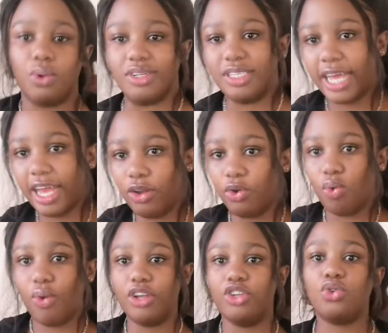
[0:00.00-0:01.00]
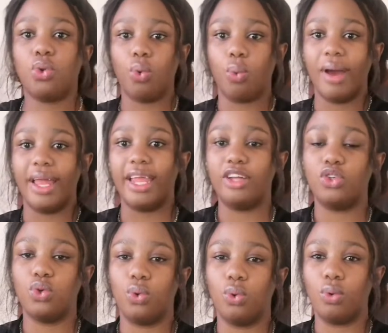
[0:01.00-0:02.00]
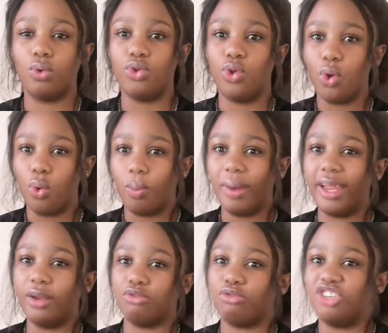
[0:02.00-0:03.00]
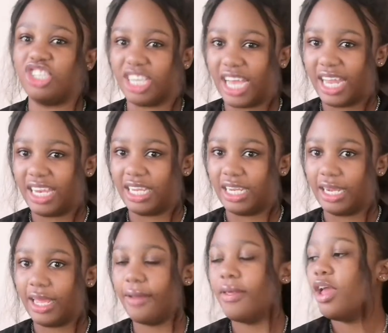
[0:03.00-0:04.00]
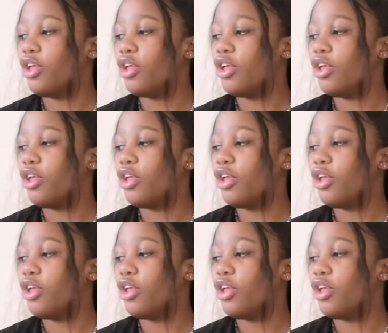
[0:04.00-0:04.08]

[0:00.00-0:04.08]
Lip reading: will tell you when to know ubana uzojika nini,